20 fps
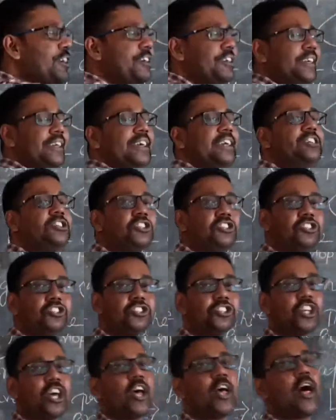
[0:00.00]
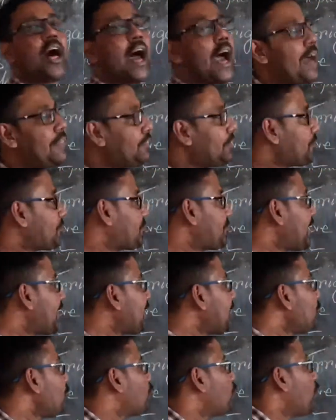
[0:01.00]
irrigations, and the
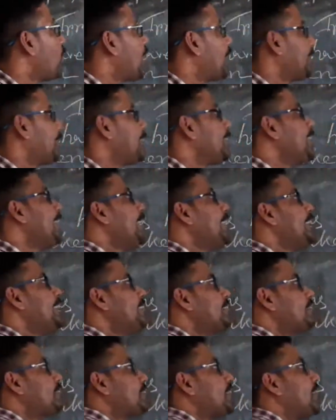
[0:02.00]
second one is